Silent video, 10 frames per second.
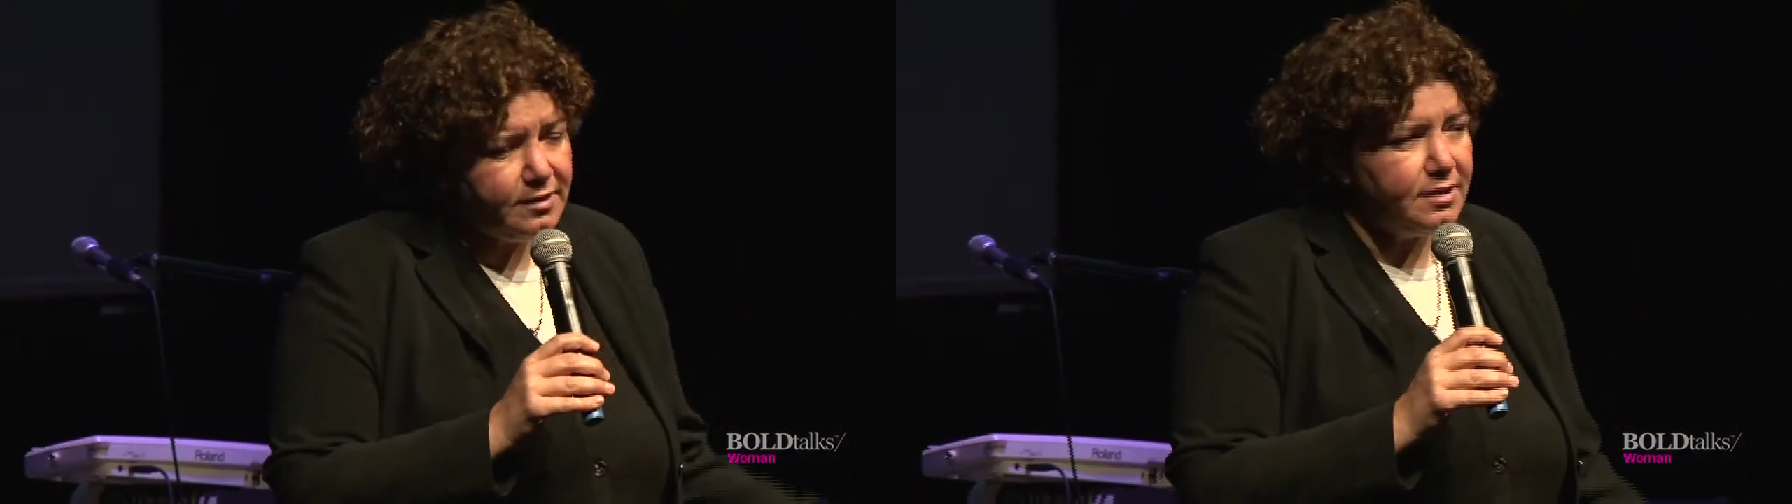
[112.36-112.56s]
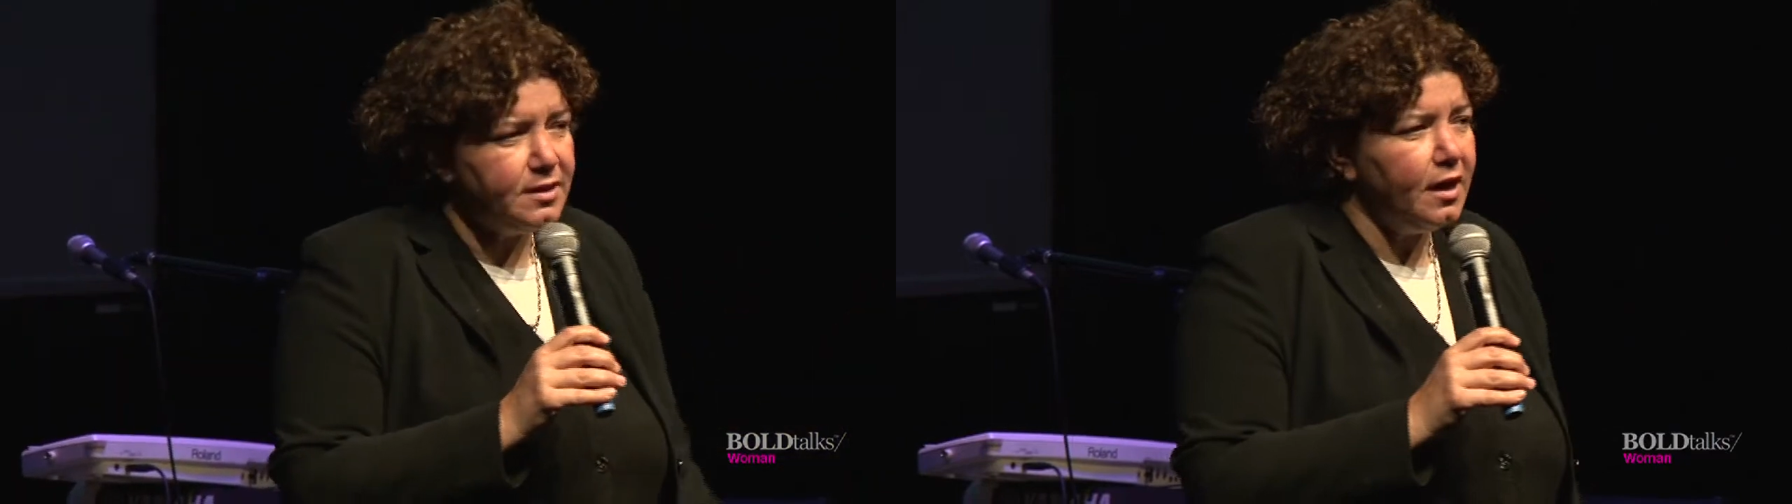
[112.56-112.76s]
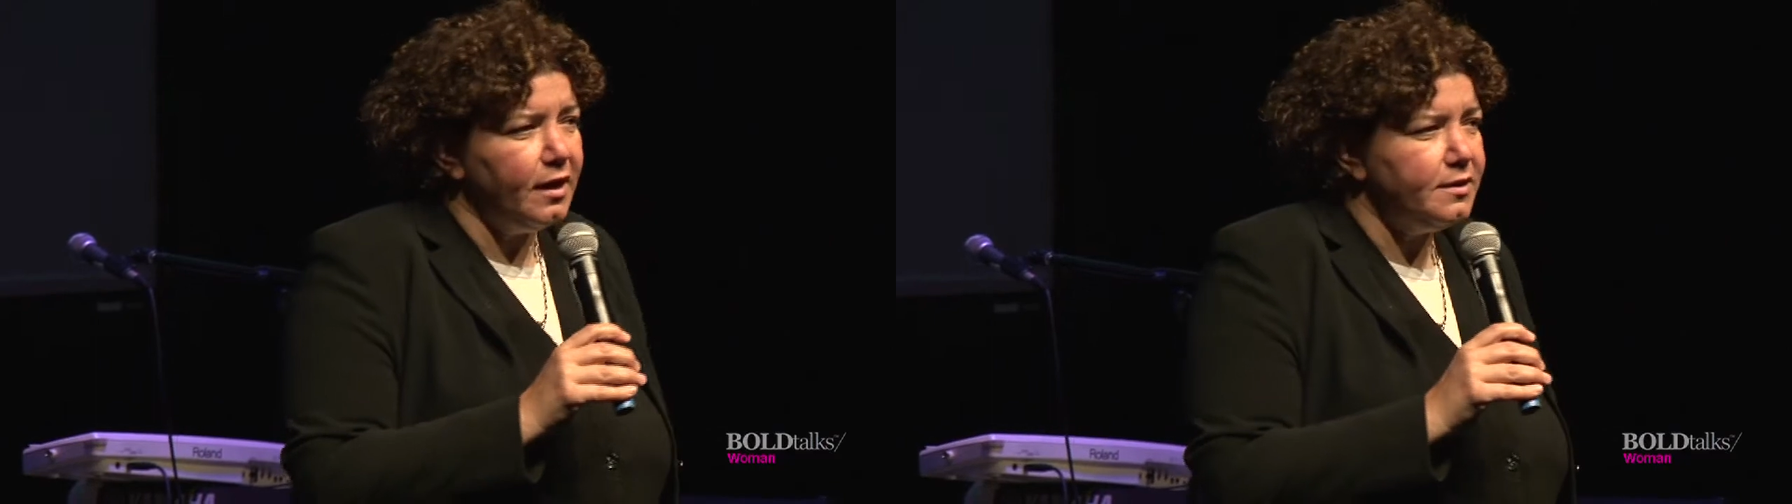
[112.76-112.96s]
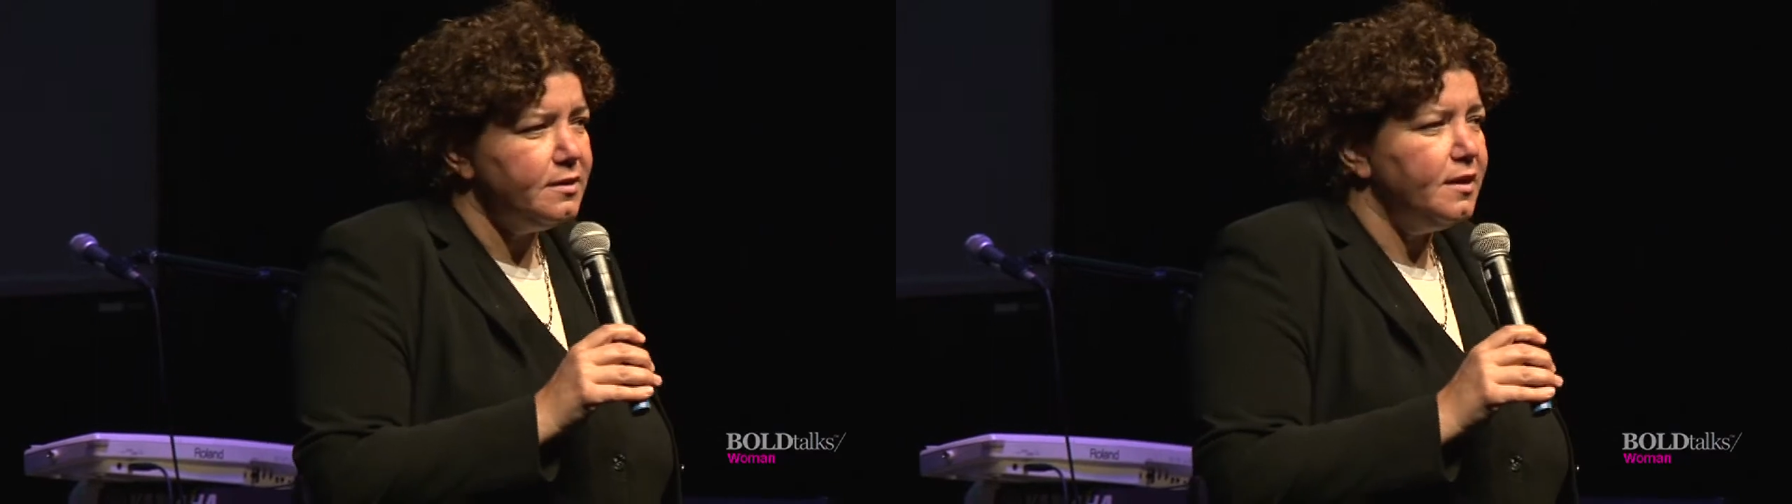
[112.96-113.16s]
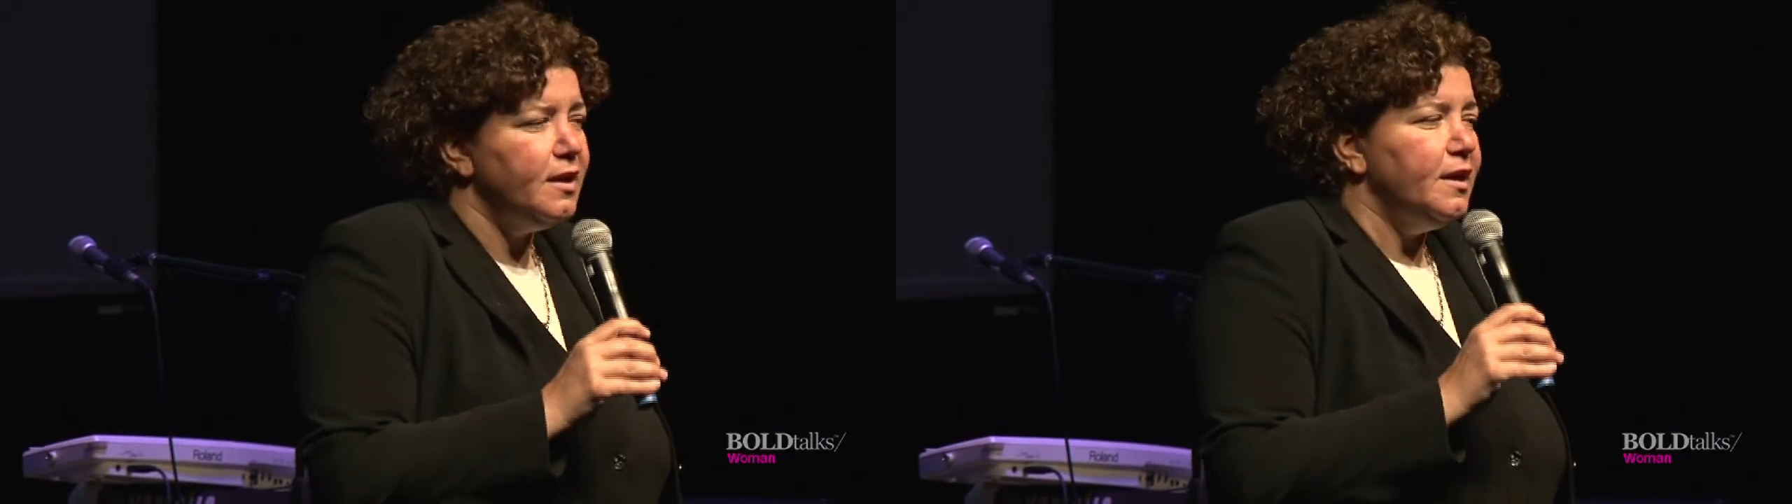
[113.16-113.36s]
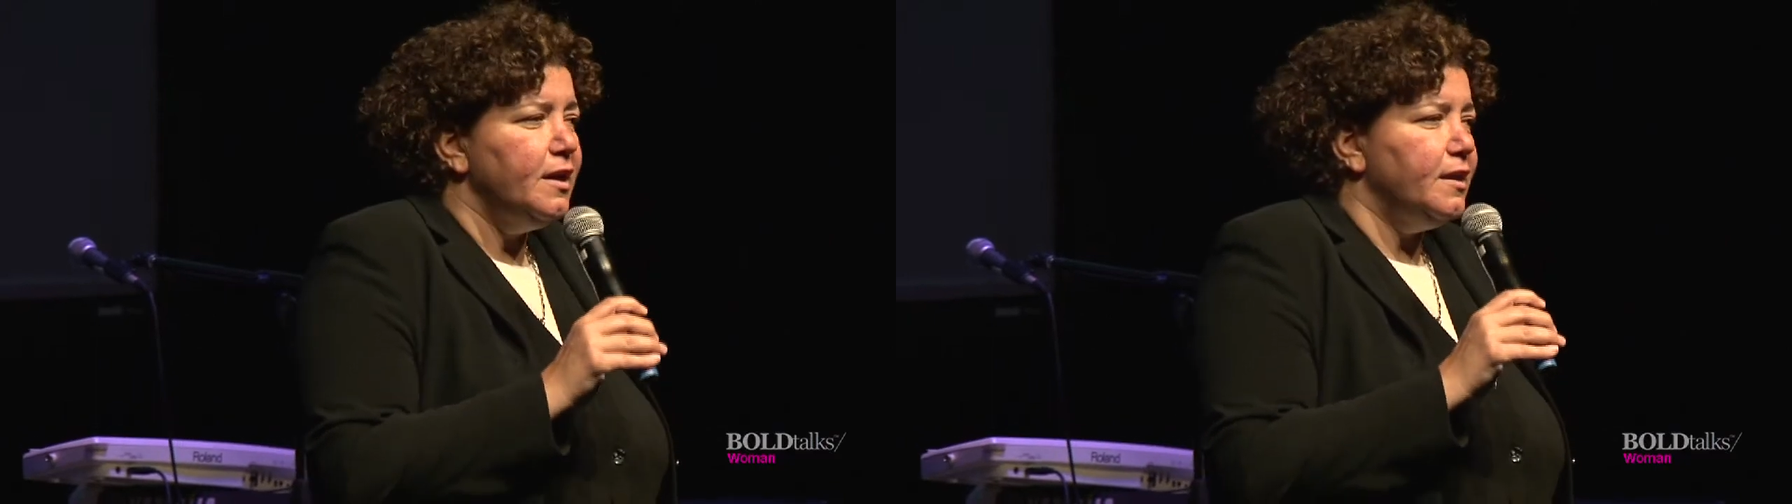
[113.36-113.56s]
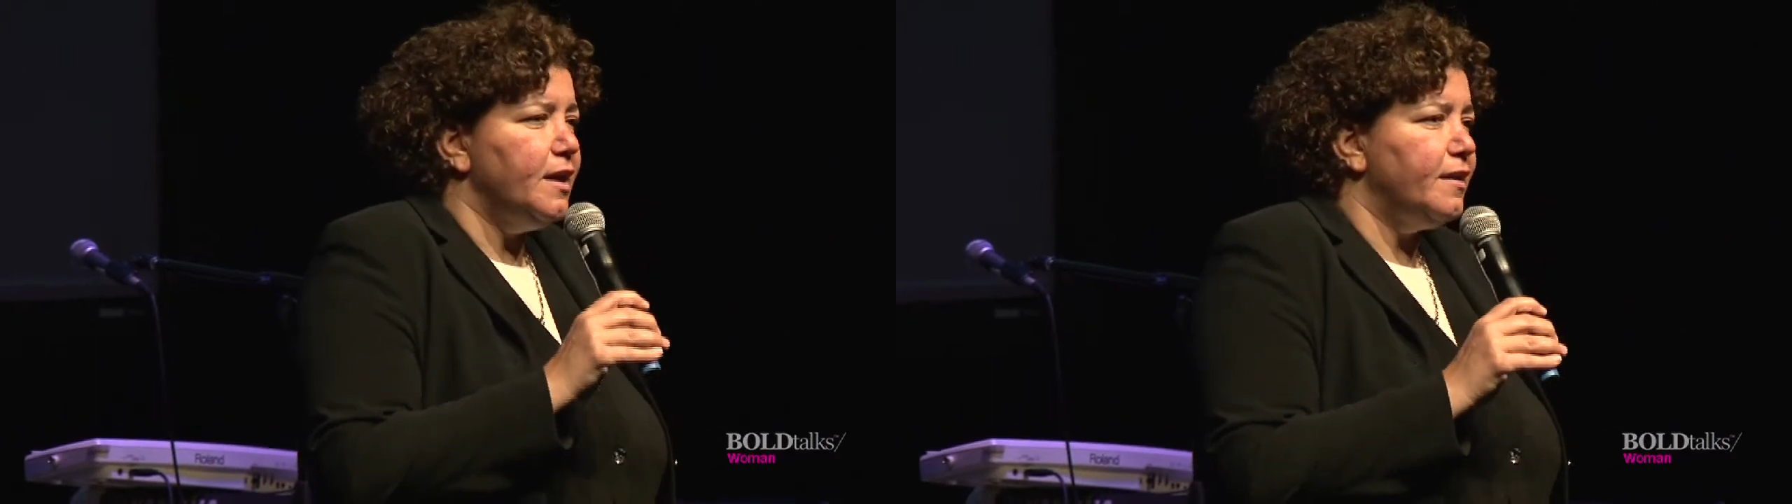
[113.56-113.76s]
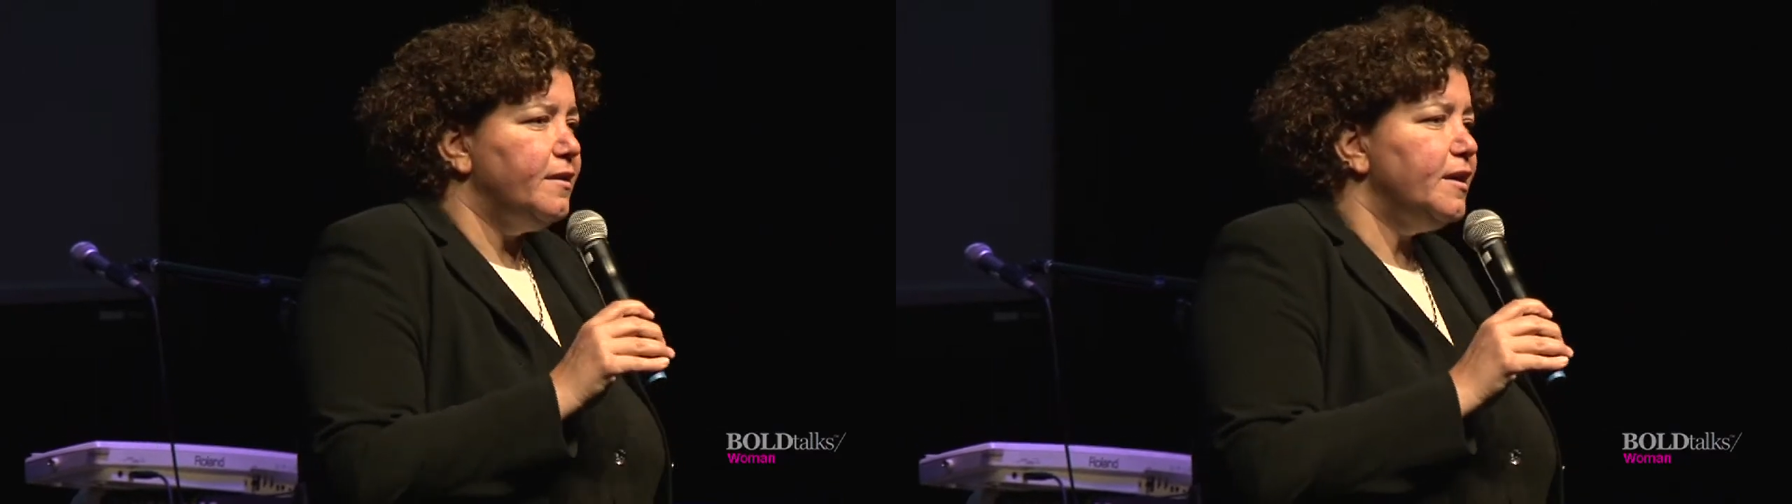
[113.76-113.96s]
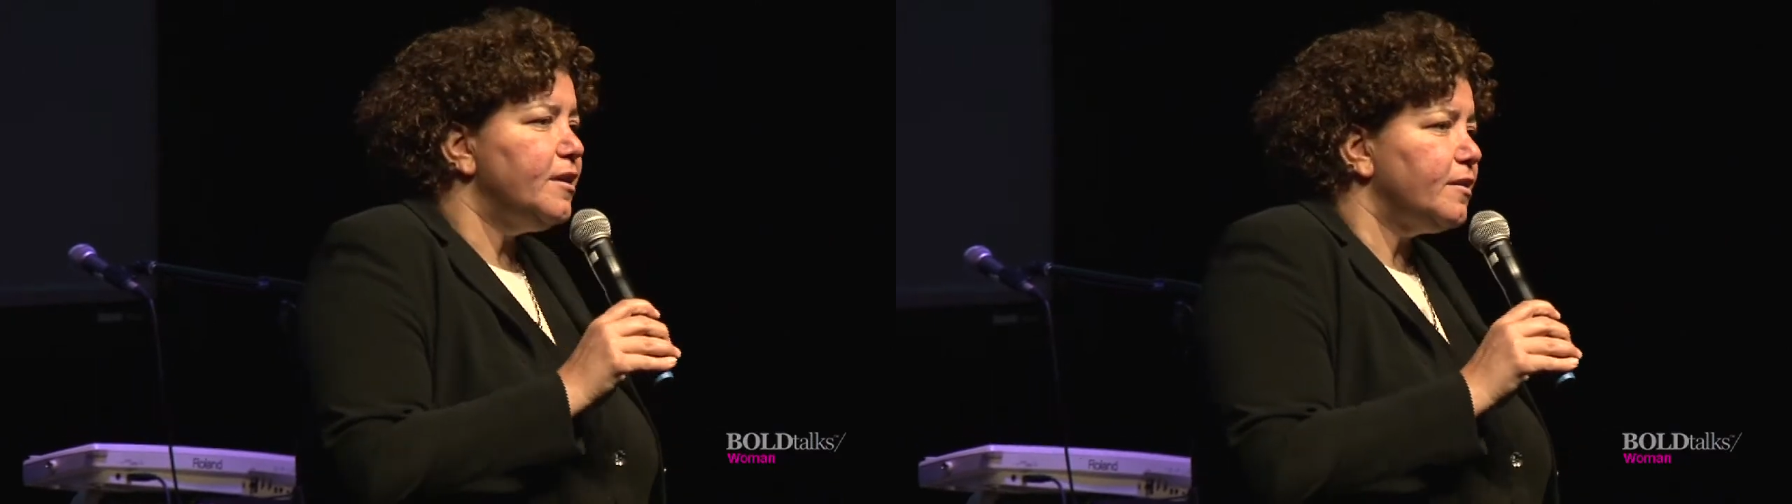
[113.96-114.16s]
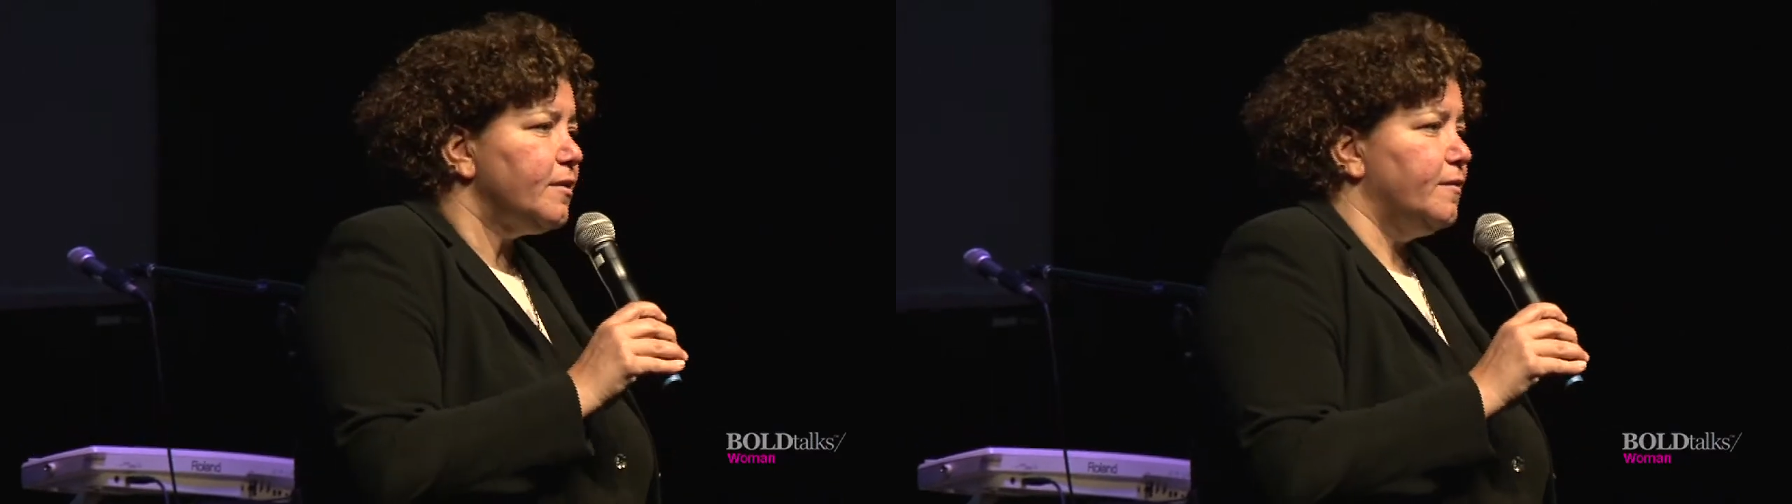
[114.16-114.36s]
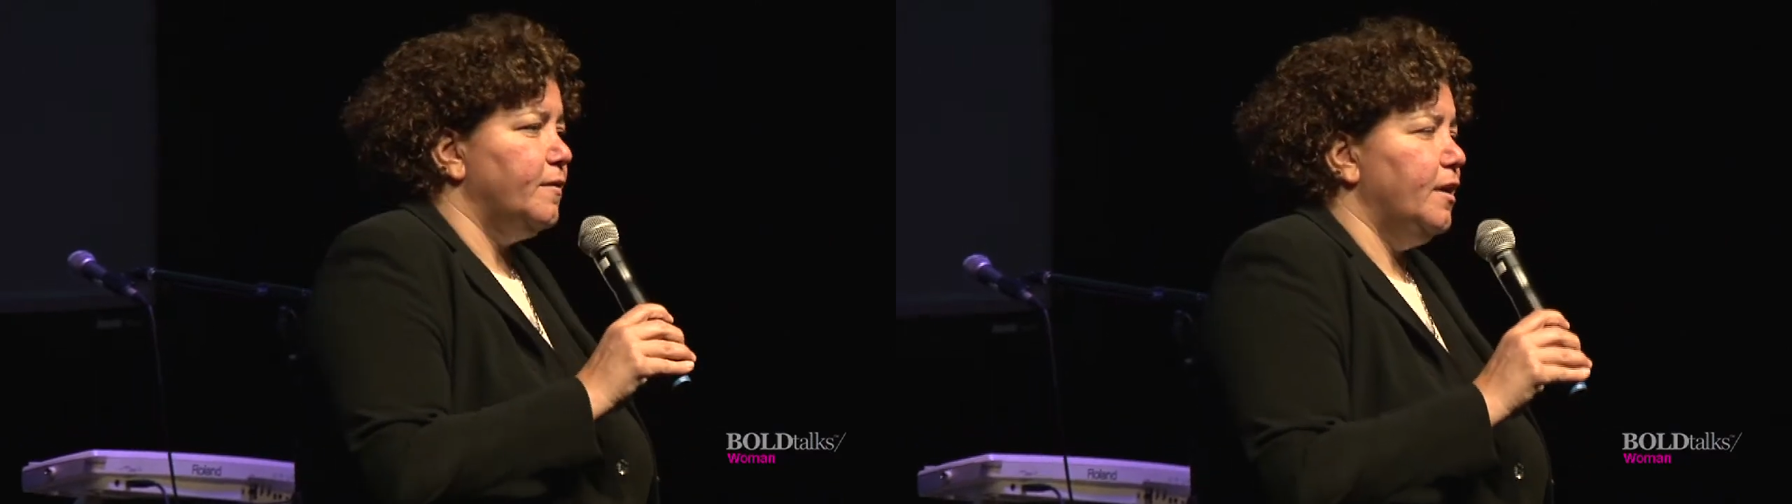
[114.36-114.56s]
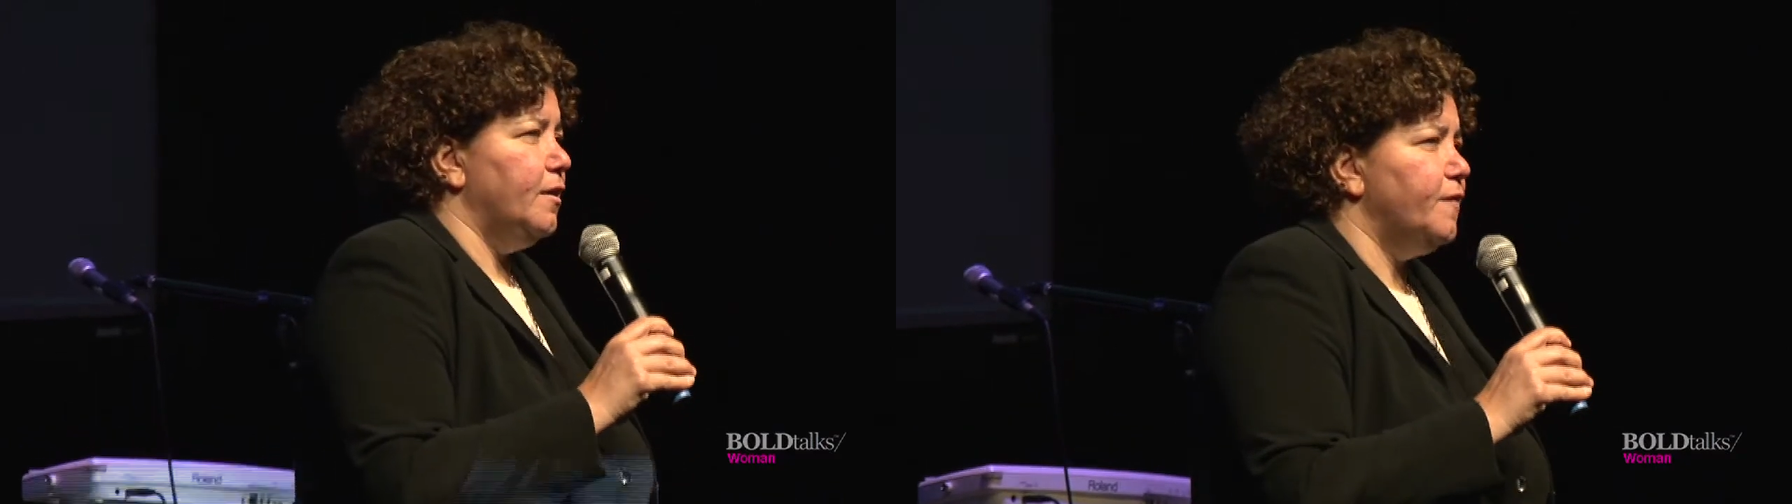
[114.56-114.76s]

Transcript: decide that their uh,